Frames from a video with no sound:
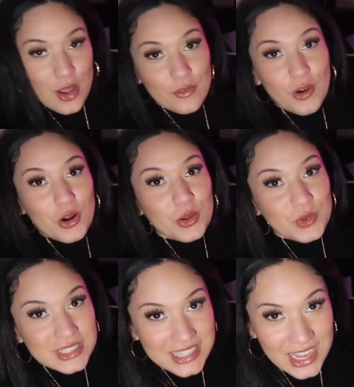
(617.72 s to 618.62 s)
For all the
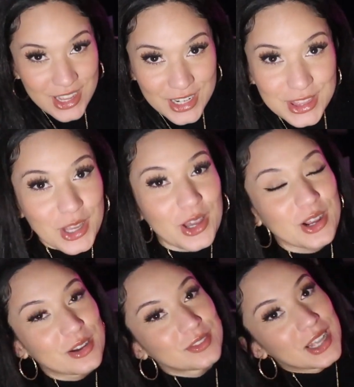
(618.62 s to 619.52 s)
ones they could have thought
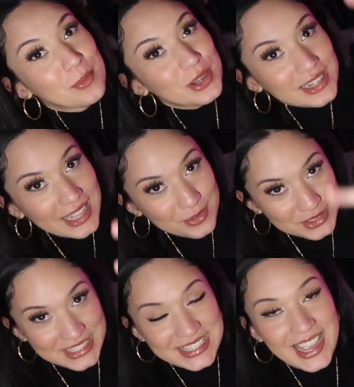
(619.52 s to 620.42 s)
of, they put that
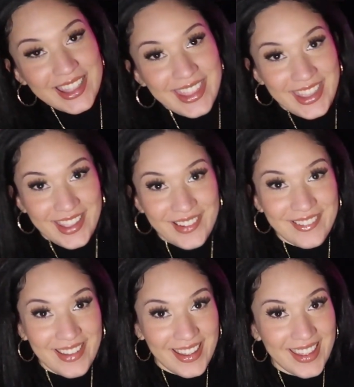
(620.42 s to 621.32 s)
one second,
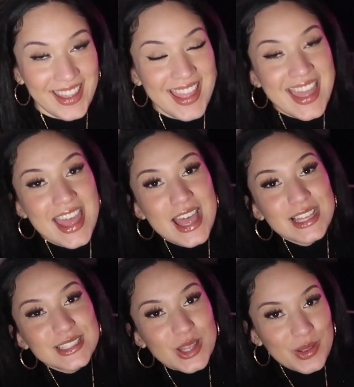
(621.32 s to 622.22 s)
okay?
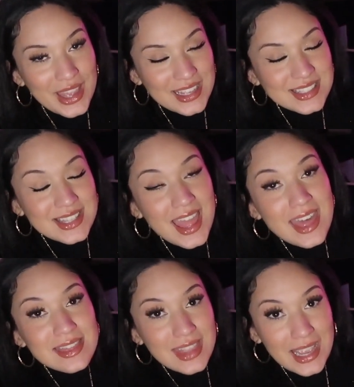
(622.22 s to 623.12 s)
So yes,
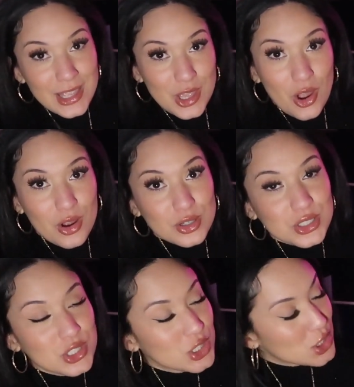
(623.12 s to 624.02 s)
thank
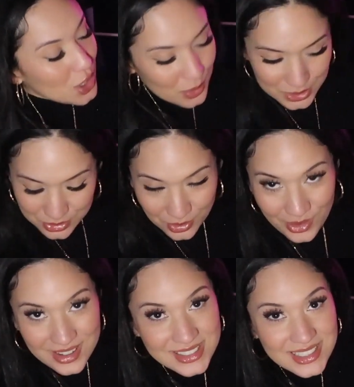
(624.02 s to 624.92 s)
y'all so much for
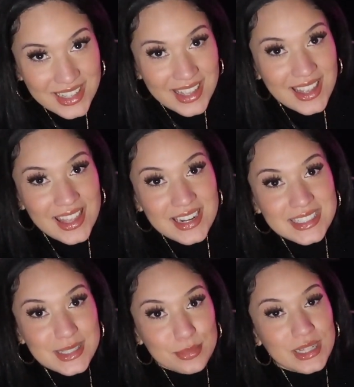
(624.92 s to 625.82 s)
watching. It
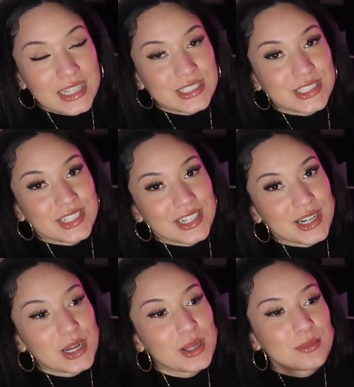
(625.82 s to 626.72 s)
is a pleasure.